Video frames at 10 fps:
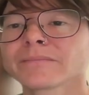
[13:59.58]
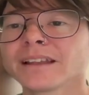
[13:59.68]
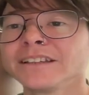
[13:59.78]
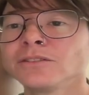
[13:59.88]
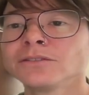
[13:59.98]

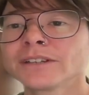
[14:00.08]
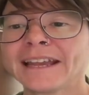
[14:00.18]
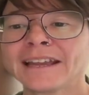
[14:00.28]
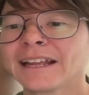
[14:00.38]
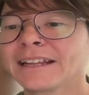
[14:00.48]
you
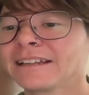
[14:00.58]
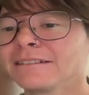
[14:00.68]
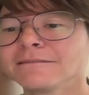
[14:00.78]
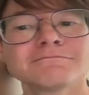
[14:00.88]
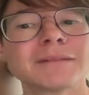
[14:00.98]

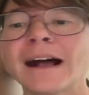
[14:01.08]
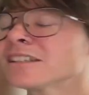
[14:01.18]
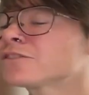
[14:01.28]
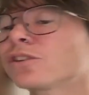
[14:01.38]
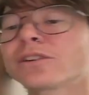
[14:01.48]
can
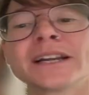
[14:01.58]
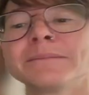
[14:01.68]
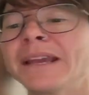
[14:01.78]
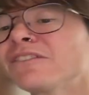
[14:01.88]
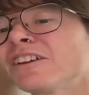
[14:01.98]
ask for any
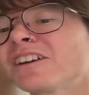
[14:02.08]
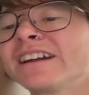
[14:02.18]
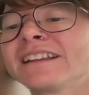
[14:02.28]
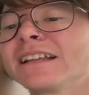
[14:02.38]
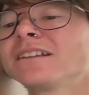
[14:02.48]
behavior
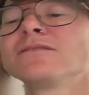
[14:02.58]
and then